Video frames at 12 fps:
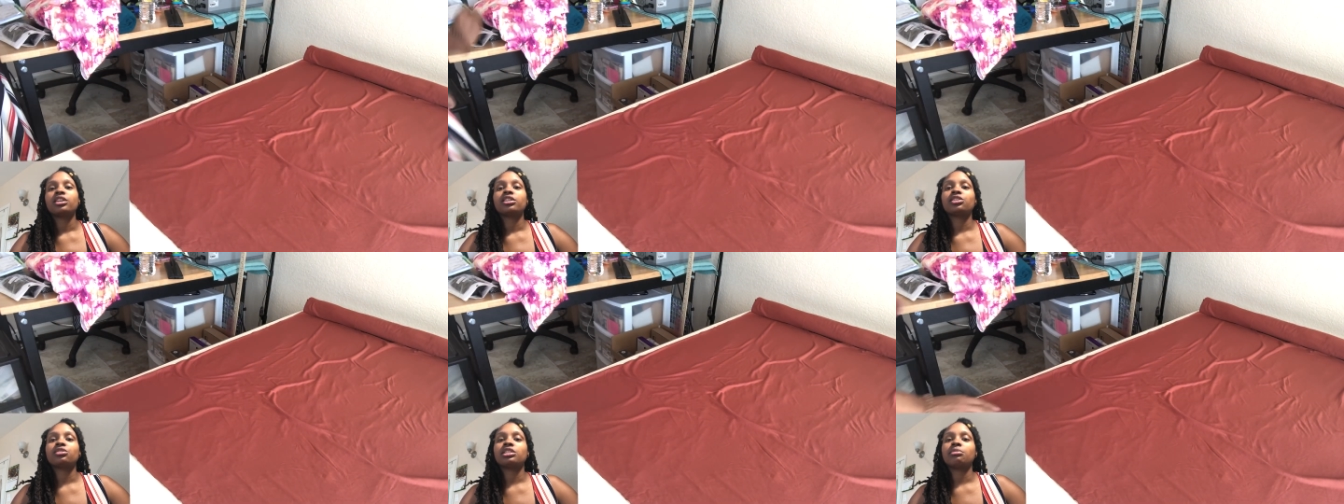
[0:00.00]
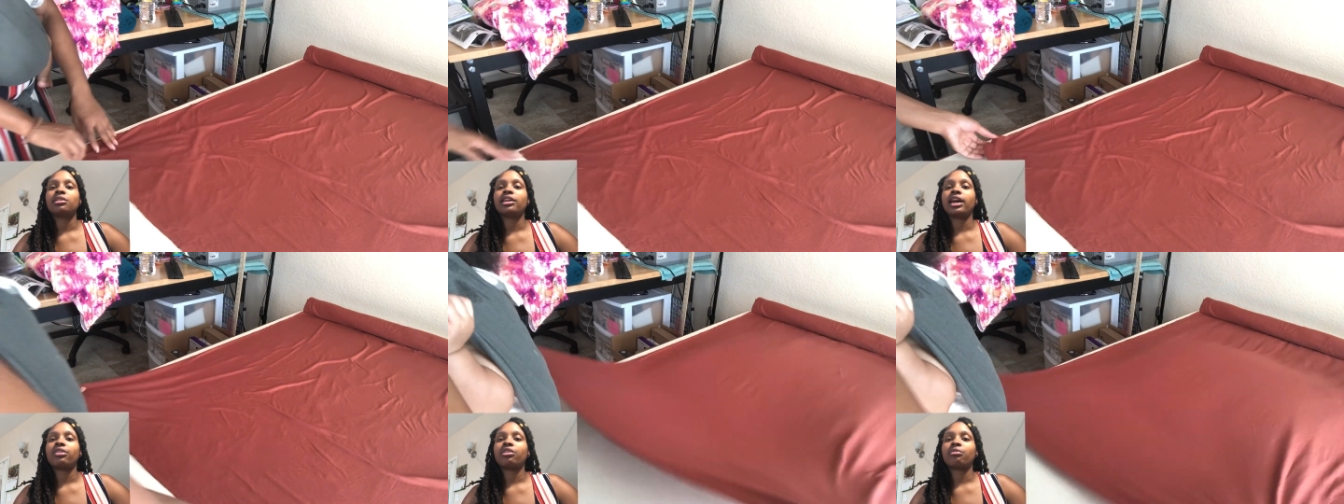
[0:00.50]
So you see me
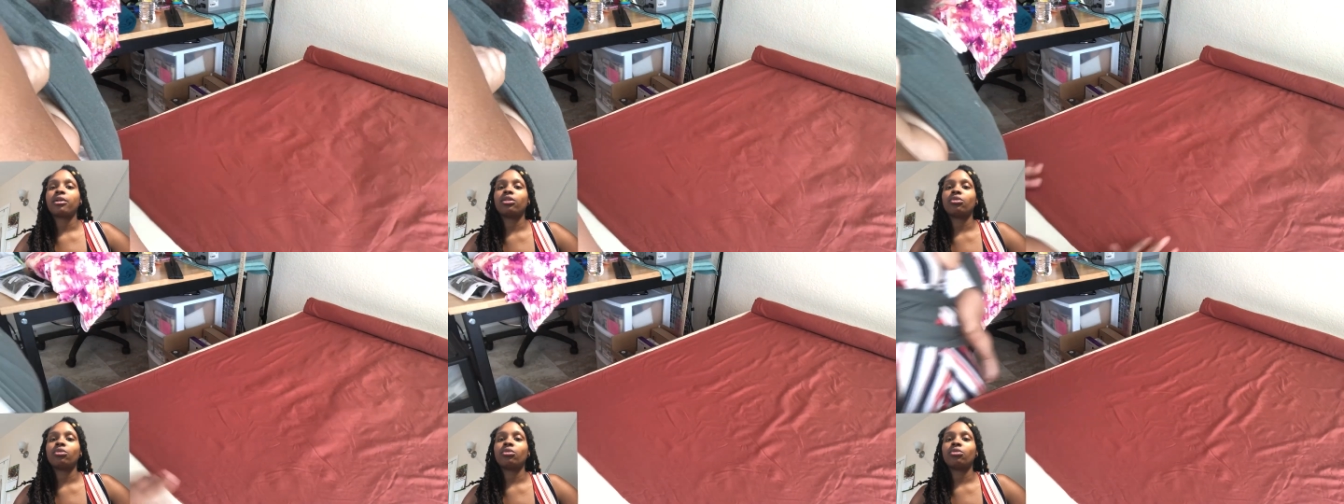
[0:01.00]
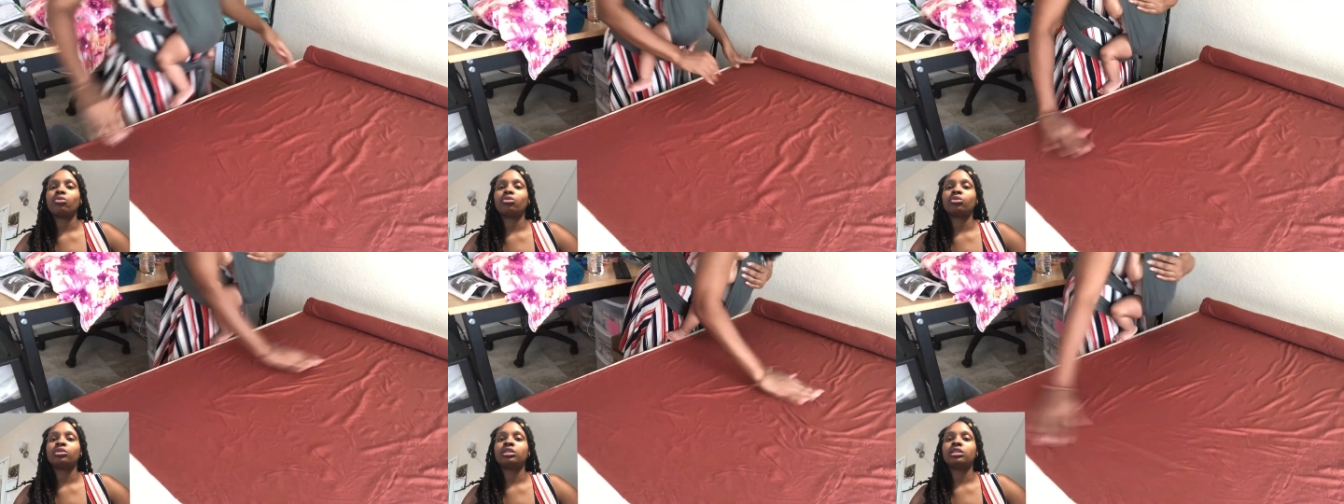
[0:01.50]
gathering my
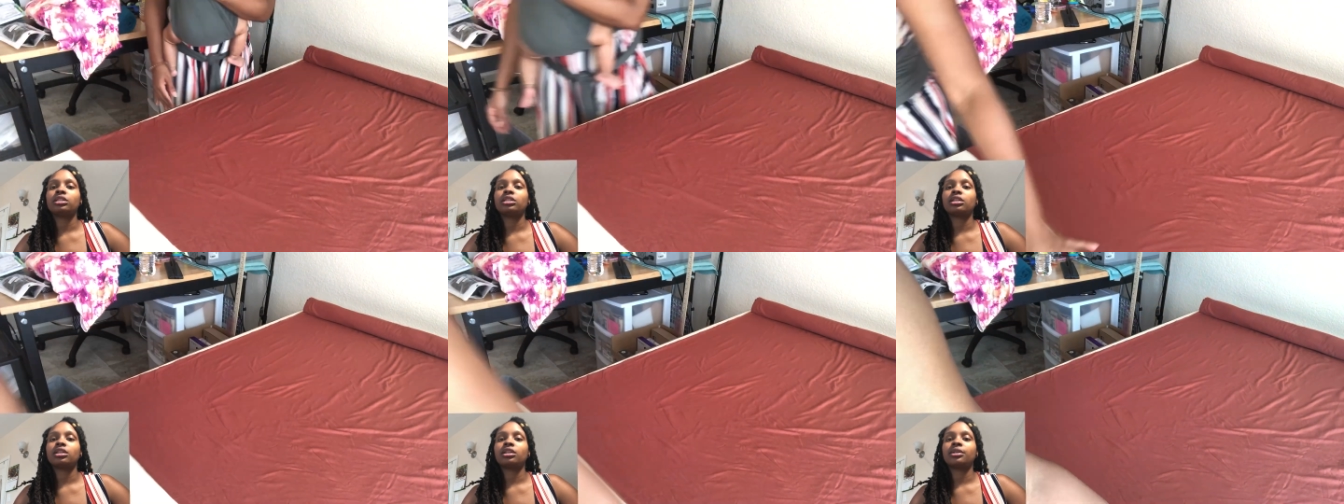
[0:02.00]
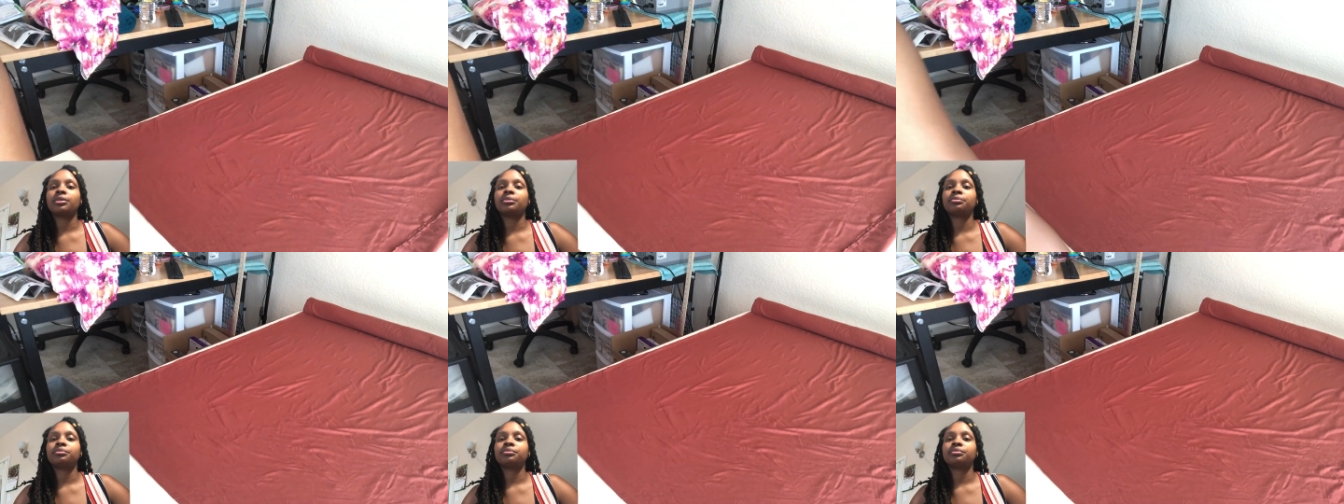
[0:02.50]
old
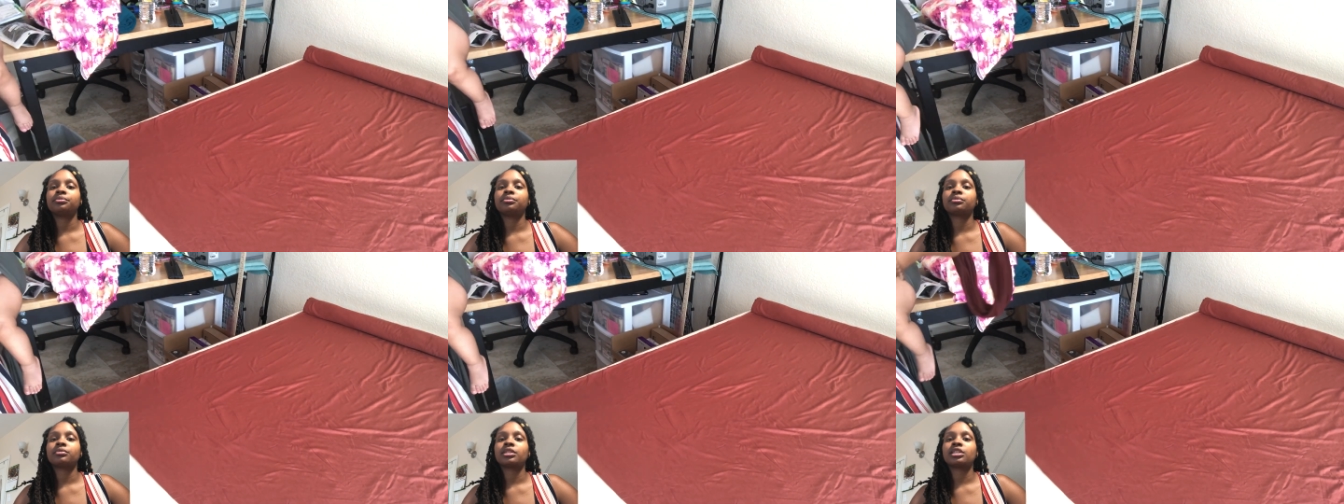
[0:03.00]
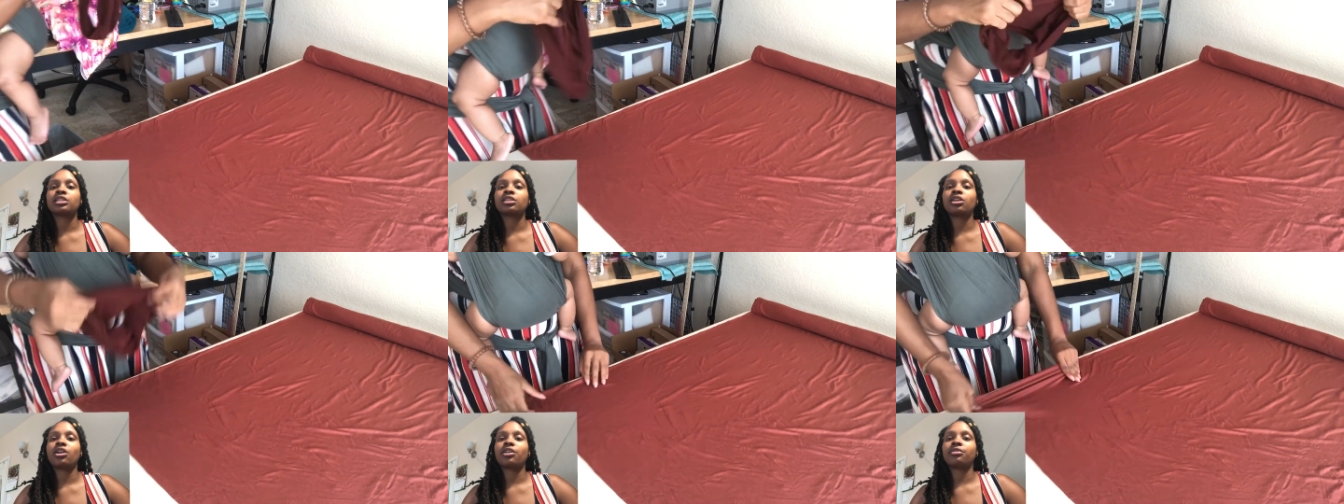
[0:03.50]

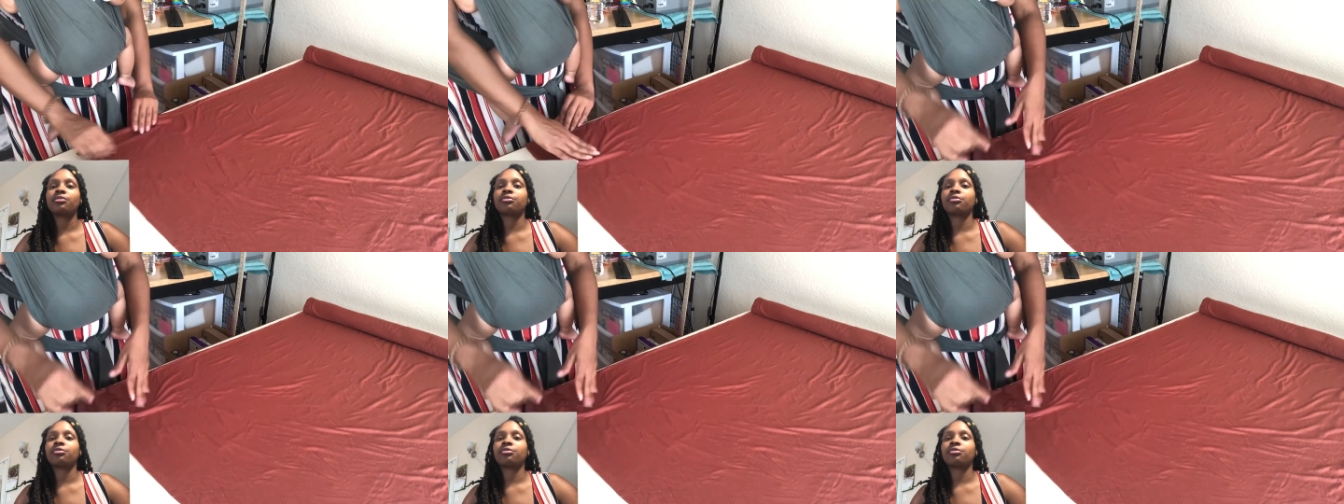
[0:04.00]
scarf.